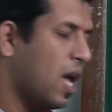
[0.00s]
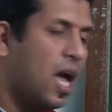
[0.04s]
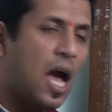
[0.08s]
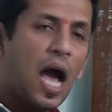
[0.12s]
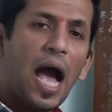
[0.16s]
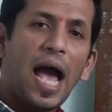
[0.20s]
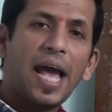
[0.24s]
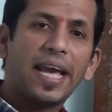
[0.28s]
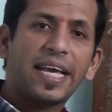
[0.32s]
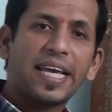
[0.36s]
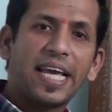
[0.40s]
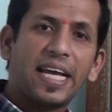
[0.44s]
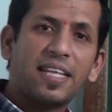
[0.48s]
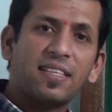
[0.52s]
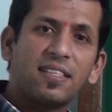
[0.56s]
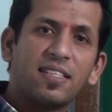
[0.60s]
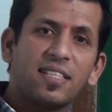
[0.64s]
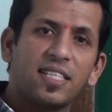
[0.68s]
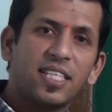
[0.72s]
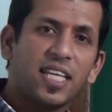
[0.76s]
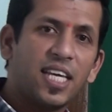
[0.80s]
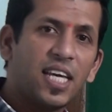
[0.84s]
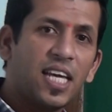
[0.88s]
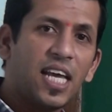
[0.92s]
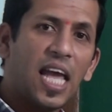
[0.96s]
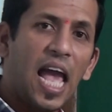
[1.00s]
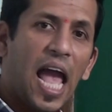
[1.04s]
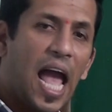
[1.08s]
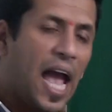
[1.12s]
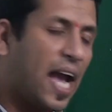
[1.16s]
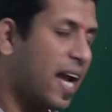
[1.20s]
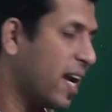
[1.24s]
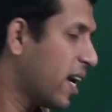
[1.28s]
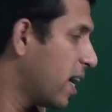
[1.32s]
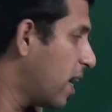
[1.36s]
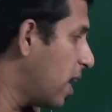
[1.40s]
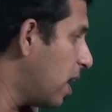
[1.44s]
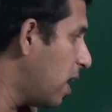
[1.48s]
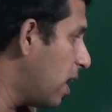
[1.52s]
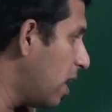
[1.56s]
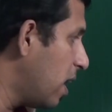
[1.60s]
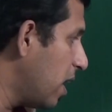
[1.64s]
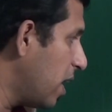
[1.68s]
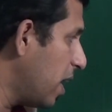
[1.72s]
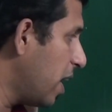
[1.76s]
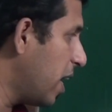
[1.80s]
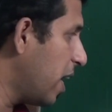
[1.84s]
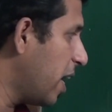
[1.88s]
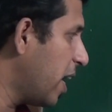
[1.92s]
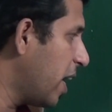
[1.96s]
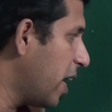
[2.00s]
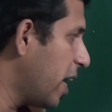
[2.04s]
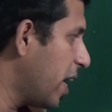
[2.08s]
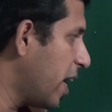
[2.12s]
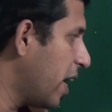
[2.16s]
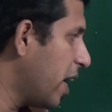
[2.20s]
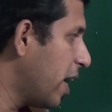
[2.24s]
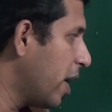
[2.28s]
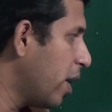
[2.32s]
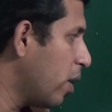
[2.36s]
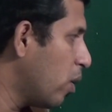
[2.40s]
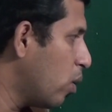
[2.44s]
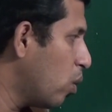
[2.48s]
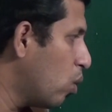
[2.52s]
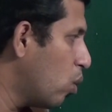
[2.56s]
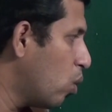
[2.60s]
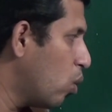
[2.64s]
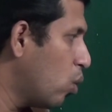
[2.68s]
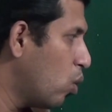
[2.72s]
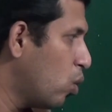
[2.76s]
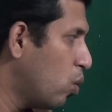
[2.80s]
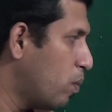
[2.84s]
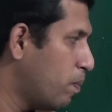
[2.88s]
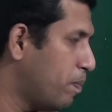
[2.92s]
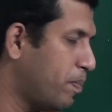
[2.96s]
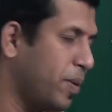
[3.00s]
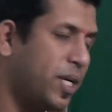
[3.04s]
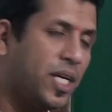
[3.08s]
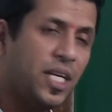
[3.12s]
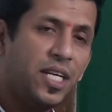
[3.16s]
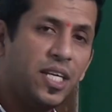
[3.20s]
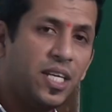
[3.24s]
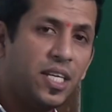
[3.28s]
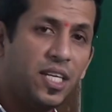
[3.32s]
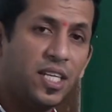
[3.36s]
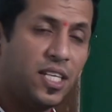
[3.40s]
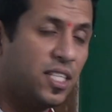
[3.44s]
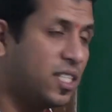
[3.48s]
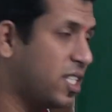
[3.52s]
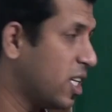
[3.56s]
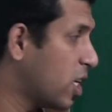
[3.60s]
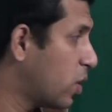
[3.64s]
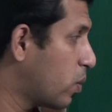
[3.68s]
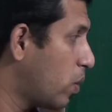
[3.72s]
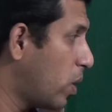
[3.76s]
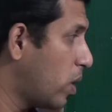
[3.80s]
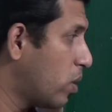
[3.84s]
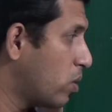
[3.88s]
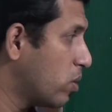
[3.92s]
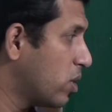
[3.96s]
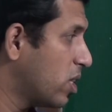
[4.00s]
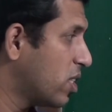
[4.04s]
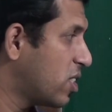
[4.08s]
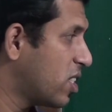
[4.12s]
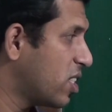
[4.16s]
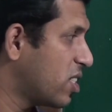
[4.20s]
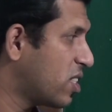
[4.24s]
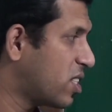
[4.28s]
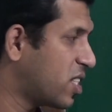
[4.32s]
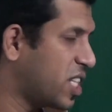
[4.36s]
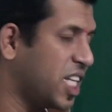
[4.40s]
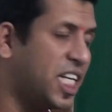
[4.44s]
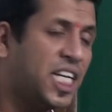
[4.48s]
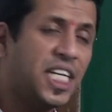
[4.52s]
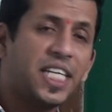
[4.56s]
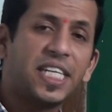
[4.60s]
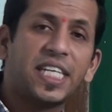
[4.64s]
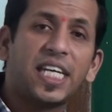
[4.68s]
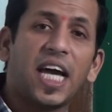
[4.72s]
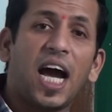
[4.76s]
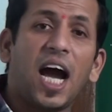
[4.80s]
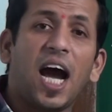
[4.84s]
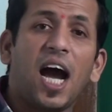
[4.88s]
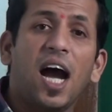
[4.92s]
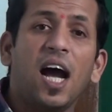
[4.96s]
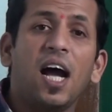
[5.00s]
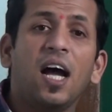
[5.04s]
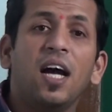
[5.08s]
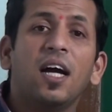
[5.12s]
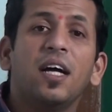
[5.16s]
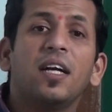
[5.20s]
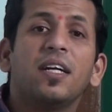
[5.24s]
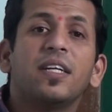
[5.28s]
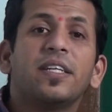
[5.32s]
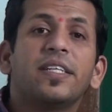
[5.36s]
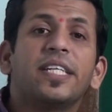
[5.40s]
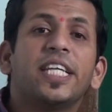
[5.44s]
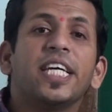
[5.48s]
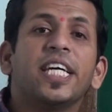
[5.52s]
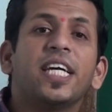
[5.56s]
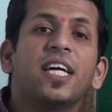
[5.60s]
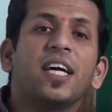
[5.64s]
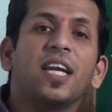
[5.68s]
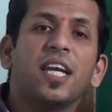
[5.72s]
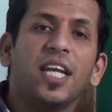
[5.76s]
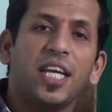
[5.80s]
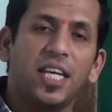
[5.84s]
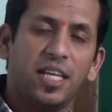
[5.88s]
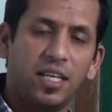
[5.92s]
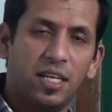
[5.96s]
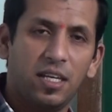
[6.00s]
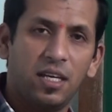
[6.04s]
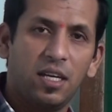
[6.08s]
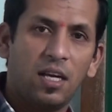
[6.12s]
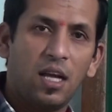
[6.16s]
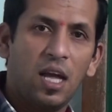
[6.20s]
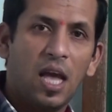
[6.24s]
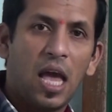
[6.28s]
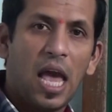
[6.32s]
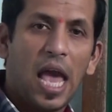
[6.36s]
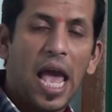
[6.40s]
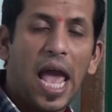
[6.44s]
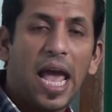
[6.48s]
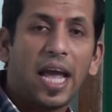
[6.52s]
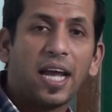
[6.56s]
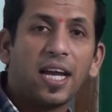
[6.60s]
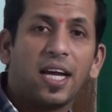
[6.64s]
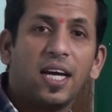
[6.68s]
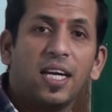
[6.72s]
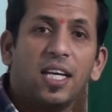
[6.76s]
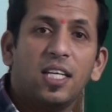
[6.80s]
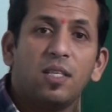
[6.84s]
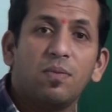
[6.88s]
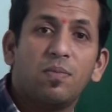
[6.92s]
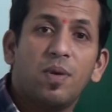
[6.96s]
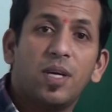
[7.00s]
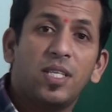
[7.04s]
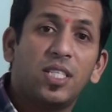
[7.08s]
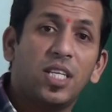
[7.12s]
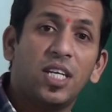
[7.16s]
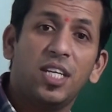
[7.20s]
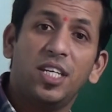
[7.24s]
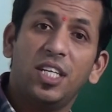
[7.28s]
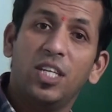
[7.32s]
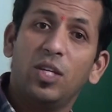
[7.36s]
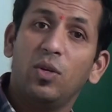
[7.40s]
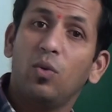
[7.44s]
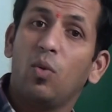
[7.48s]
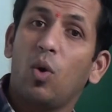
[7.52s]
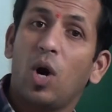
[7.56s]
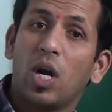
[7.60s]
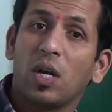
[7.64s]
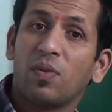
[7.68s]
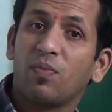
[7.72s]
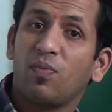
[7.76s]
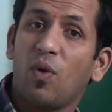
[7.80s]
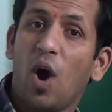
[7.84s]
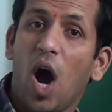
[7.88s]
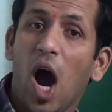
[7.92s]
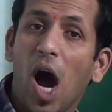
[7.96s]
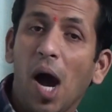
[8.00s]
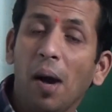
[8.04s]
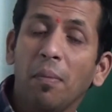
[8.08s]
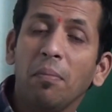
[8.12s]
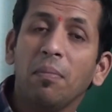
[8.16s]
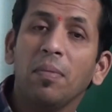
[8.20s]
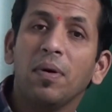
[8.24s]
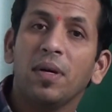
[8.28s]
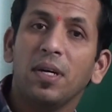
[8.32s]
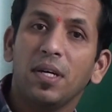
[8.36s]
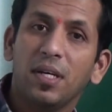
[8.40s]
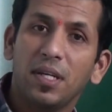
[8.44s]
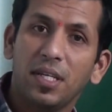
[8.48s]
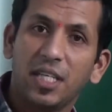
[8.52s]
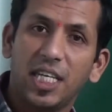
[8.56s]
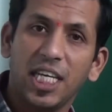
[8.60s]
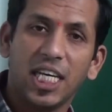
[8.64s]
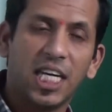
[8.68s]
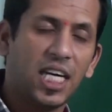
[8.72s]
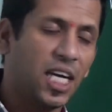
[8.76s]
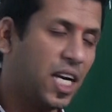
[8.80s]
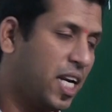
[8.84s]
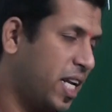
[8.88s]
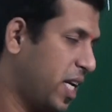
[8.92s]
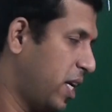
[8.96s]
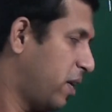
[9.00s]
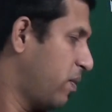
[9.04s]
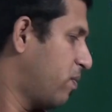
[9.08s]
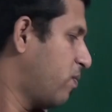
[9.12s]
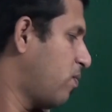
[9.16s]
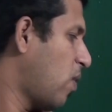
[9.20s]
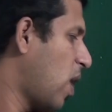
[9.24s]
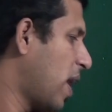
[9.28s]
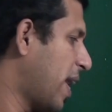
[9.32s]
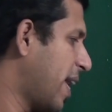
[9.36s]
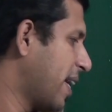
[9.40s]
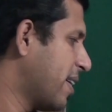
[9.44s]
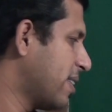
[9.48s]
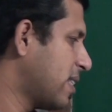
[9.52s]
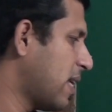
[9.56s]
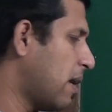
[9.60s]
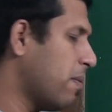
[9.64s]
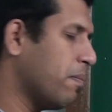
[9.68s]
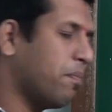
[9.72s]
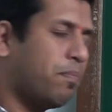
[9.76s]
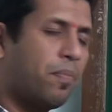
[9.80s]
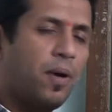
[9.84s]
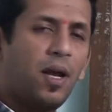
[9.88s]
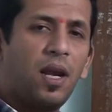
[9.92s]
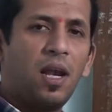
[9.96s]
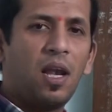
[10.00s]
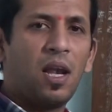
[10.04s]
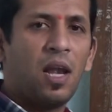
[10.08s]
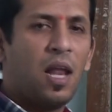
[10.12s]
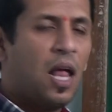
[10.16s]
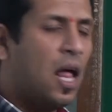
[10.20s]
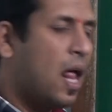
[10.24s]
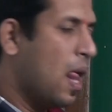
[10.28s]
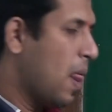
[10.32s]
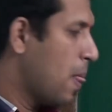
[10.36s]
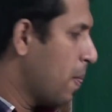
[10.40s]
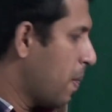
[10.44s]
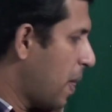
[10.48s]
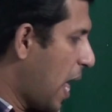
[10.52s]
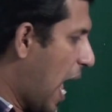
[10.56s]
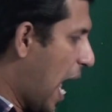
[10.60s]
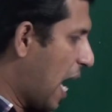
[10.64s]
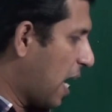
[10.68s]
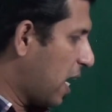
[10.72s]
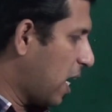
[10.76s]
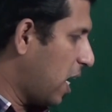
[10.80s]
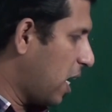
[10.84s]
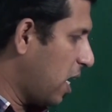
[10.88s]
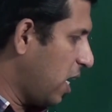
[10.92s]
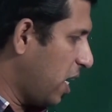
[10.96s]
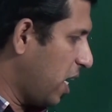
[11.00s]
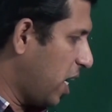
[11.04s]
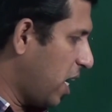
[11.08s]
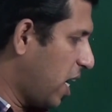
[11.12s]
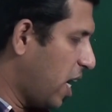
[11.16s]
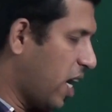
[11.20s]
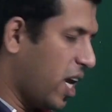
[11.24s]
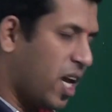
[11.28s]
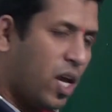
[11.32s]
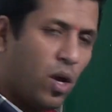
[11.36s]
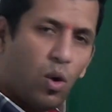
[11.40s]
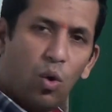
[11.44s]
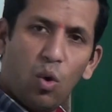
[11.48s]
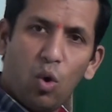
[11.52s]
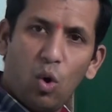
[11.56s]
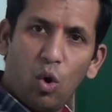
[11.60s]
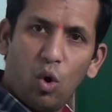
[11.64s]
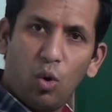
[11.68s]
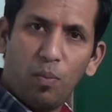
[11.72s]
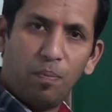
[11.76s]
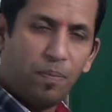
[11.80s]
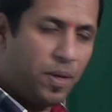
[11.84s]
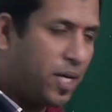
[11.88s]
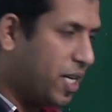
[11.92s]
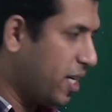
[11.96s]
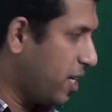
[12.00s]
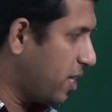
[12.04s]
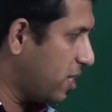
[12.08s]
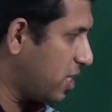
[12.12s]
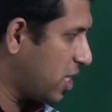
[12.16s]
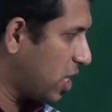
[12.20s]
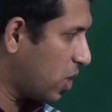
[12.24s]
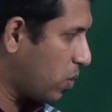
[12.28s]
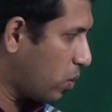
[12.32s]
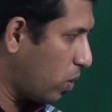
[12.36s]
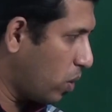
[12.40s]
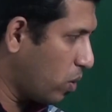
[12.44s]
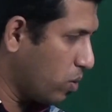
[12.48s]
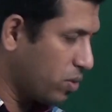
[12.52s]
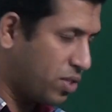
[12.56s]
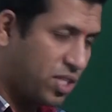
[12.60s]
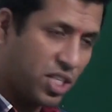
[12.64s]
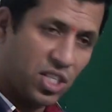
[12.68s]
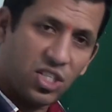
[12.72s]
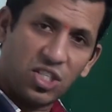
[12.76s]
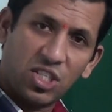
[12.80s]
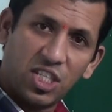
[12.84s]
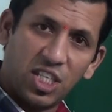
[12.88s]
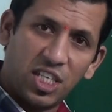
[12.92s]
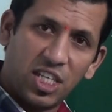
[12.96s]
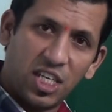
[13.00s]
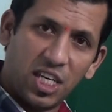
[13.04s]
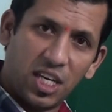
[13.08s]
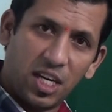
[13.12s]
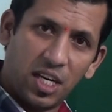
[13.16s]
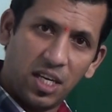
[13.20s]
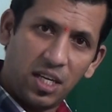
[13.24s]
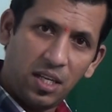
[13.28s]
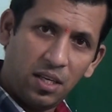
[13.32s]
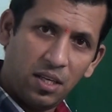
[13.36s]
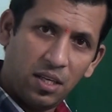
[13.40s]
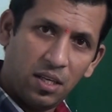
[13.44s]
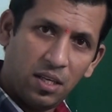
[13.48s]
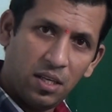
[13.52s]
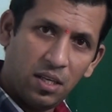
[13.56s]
I can say angle AOB is equal to, this is theta degree. Angle is measured in what form? Degree. For example, angle AOB is equal to 60 degree.